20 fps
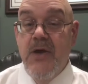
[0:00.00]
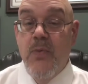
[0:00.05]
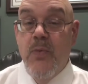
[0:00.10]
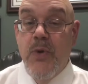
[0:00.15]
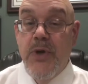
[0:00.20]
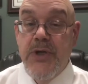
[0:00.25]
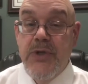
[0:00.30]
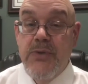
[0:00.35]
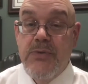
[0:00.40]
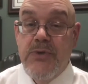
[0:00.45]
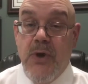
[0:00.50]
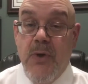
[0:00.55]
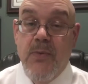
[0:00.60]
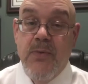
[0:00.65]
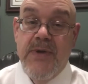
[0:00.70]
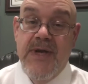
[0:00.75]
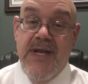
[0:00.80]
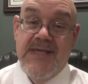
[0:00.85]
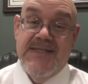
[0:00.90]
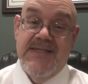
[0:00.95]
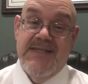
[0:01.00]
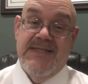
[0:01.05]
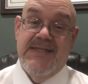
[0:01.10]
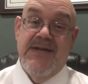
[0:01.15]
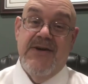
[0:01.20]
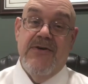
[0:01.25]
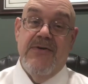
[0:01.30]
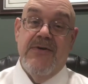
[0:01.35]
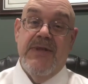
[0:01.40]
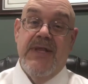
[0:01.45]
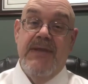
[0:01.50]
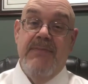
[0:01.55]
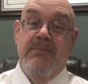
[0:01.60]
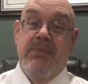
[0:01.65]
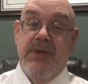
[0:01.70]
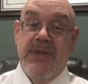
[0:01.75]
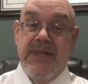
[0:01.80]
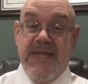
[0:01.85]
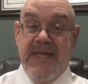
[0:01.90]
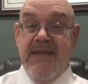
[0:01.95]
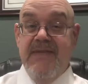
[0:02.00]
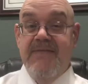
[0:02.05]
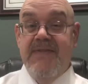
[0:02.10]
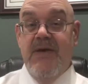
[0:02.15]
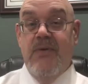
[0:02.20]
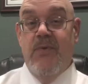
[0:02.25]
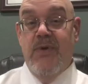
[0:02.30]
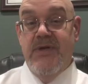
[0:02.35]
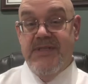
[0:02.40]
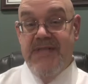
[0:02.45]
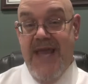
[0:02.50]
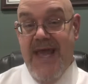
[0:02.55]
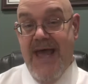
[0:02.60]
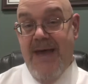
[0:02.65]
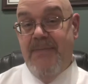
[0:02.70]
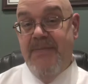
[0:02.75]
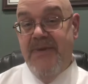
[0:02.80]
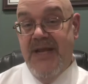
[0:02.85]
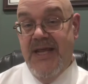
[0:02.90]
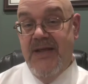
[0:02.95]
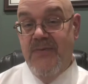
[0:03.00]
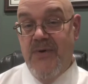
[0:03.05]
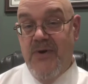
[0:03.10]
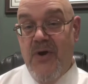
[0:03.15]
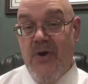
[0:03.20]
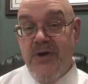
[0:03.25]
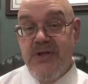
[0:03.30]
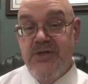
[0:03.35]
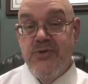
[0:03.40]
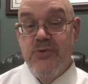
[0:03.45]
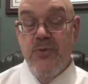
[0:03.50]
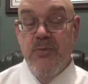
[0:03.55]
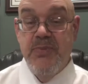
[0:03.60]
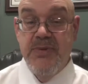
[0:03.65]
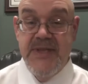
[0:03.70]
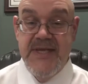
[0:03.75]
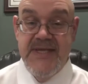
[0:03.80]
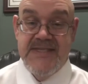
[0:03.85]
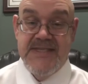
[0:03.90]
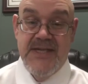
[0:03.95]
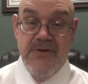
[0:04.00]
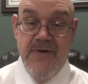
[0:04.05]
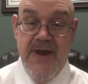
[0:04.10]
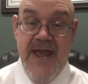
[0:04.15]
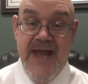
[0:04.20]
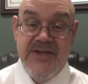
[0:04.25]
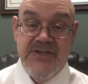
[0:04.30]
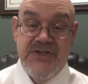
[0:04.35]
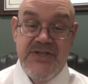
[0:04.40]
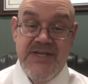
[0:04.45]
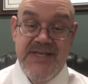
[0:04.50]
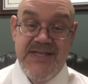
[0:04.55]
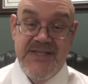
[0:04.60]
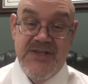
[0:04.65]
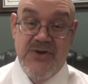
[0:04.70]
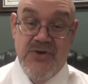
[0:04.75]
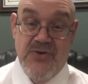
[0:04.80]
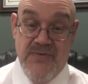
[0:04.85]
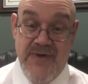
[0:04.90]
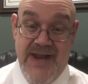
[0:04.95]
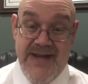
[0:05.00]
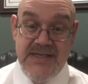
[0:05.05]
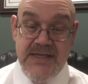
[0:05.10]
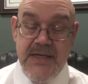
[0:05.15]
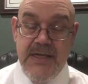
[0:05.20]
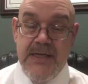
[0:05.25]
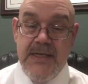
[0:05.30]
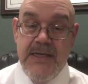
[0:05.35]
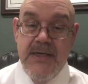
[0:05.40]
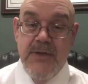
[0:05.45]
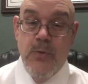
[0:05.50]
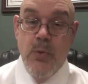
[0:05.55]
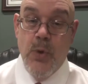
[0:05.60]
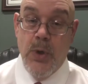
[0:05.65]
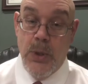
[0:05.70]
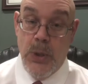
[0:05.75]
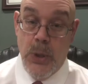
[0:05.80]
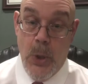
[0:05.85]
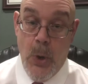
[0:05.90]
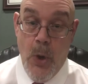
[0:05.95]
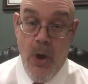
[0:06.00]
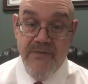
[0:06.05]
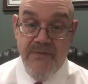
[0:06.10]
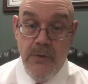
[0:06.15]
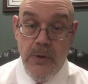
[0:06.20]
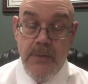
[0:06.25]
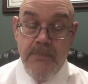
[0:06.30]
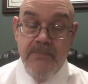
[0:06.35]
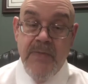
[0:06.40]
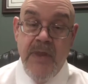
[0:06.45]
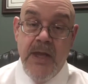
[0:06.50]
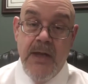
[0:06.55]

where you don't necessarily believe that what's happening in regards to a police interaction is correct or lawful,